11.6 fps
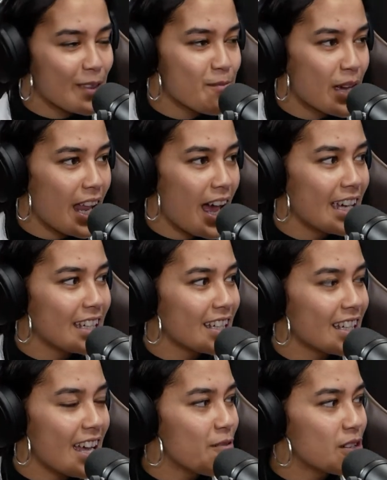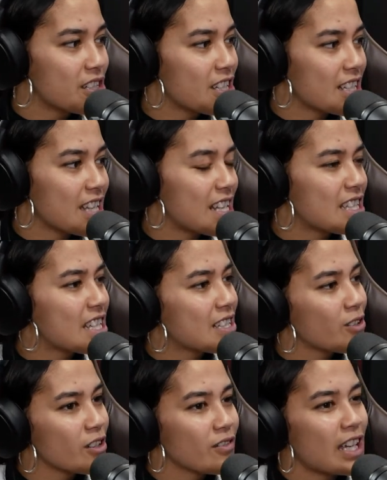But like, it's just
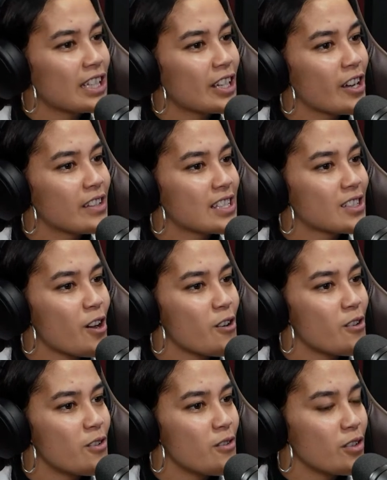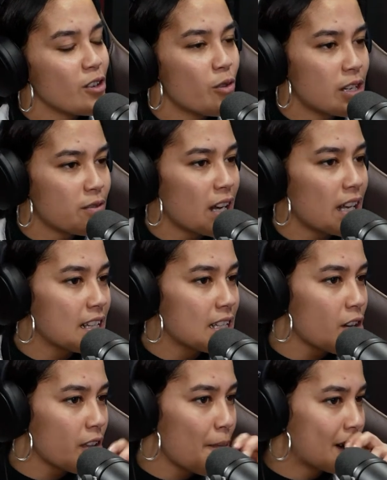sort of like, you know, you always feel like
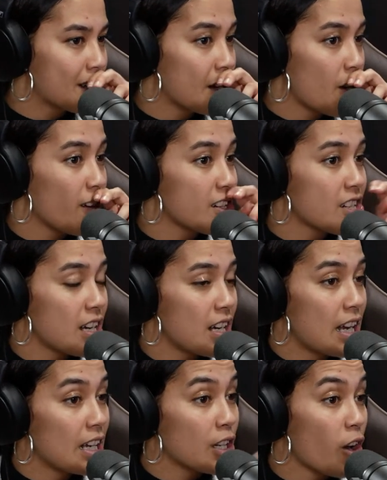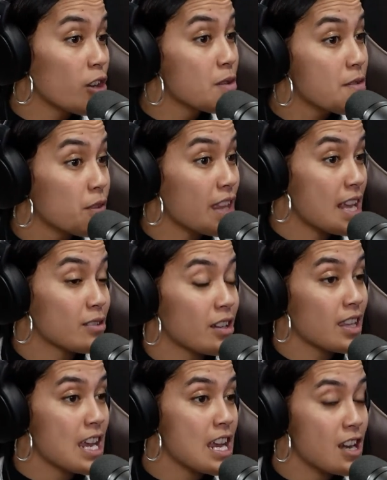there's not that much acknowledgement for that sort
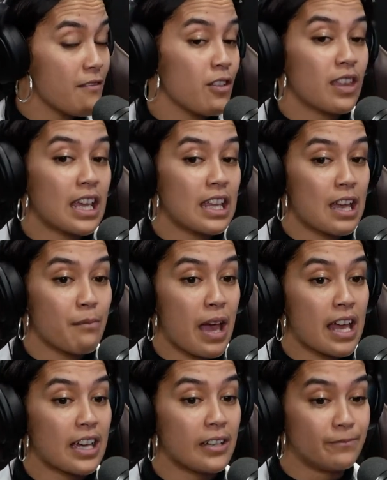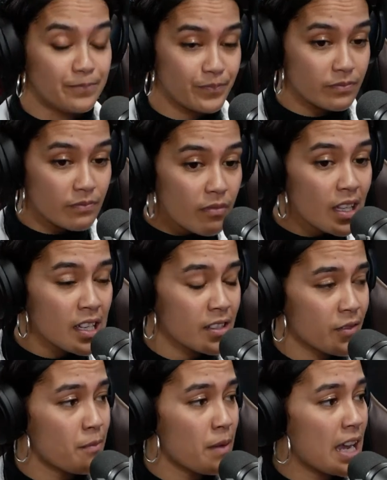of thing. And if you think about it,
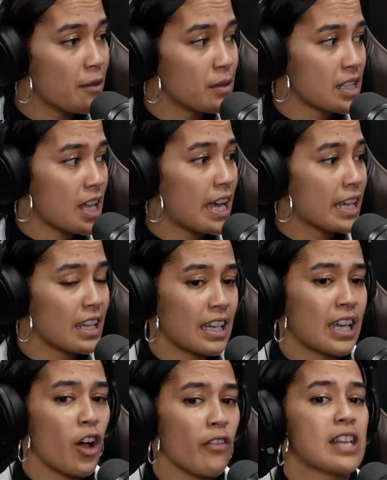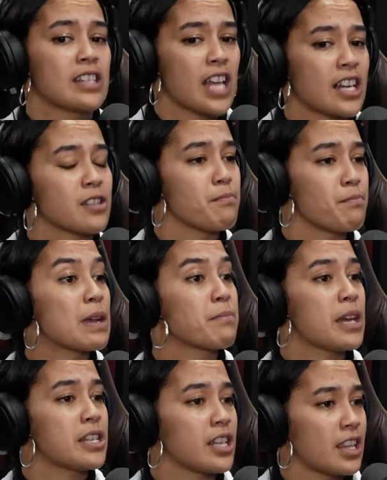for me, it was like thinking, oh, that's such a big
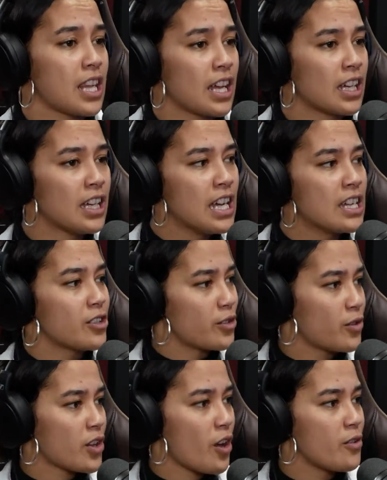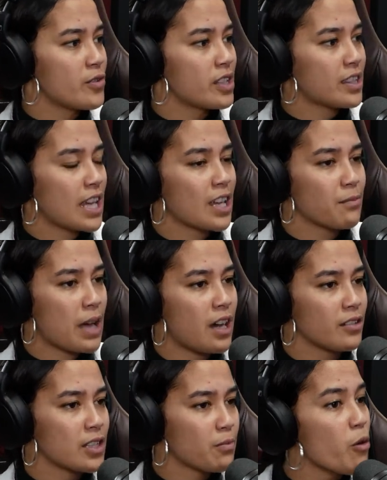picture thing. So to think
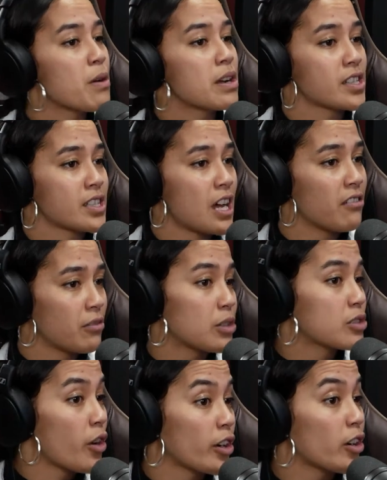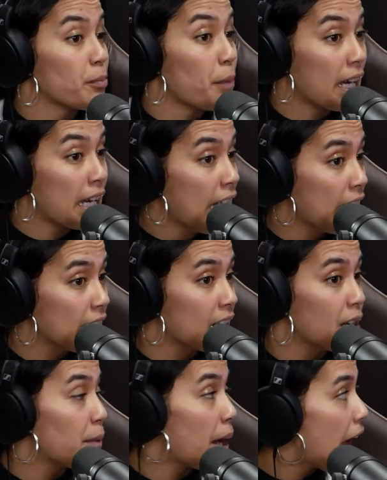about the small picture stuff, what's going on in my head
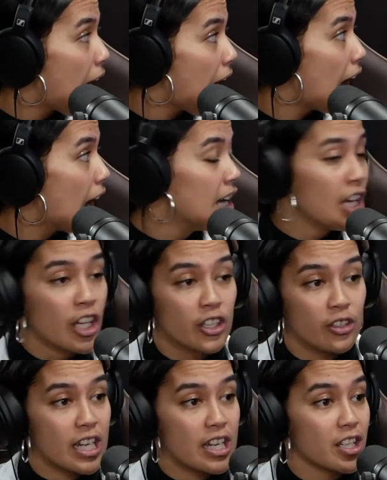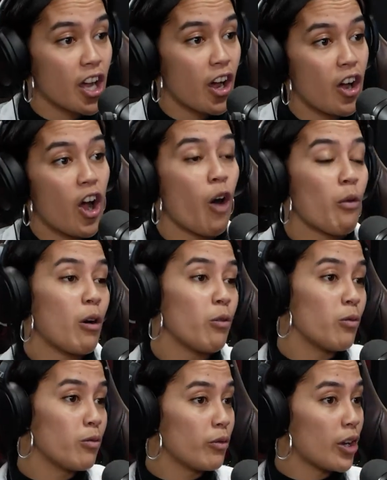and in my heart, you tend to go, oh,
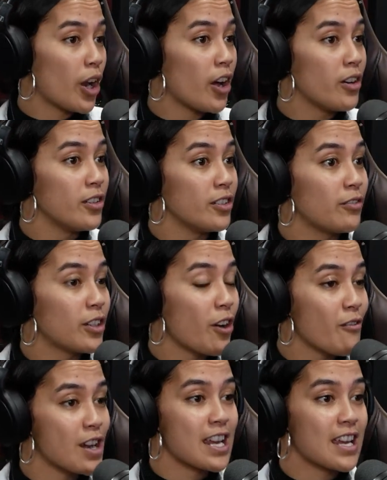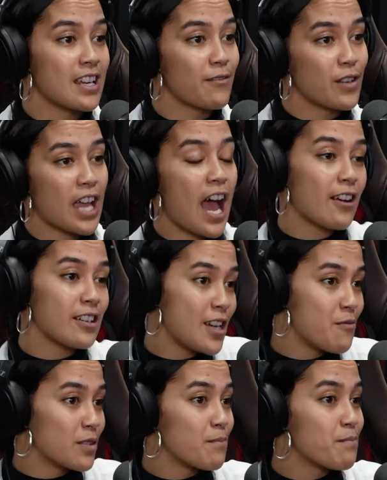well, you know, if you can't
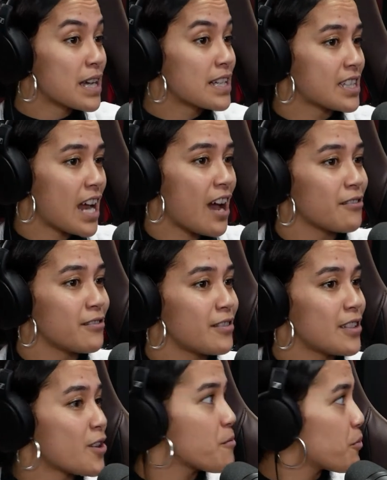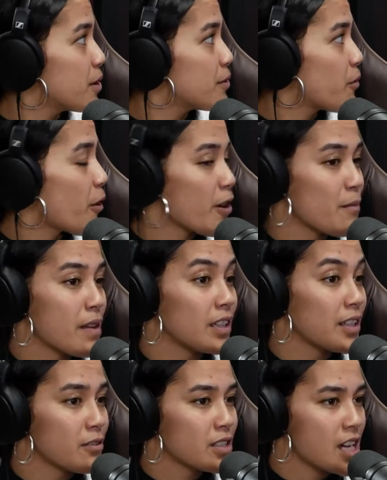deal with the big stuff, there's no point worrying about the
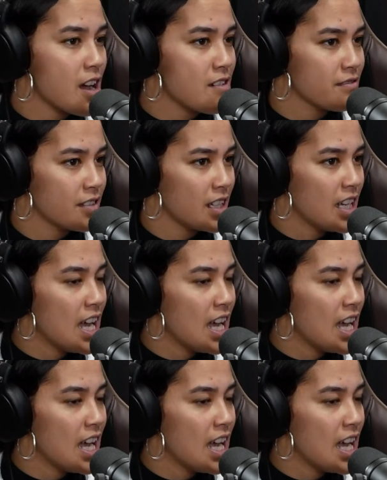little stuff.